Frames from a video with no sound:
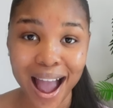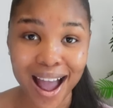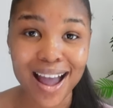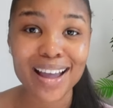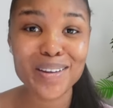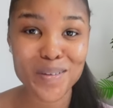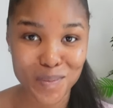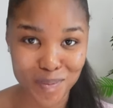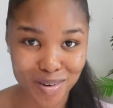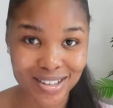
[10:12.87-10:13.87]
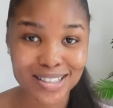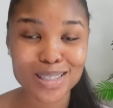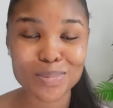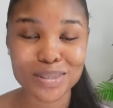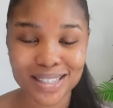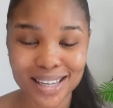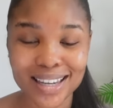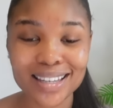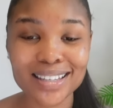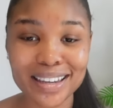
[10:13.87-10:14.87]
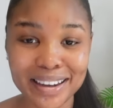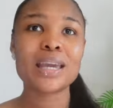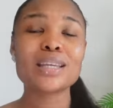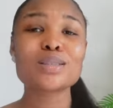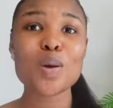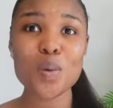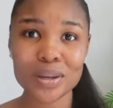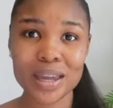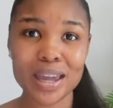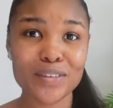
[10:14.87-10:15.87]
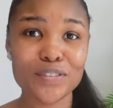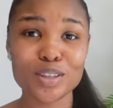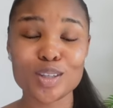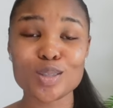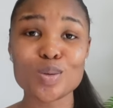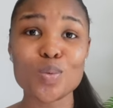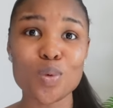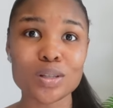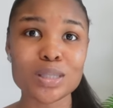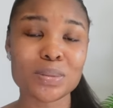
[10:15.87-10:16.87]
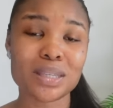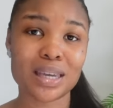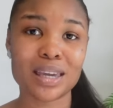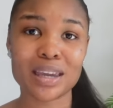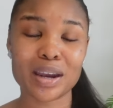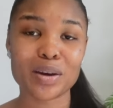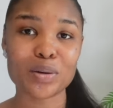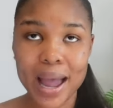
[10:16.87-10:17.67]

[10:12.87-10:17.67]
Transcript: I want to be taken care of. It is okay for you to want to be taken care of.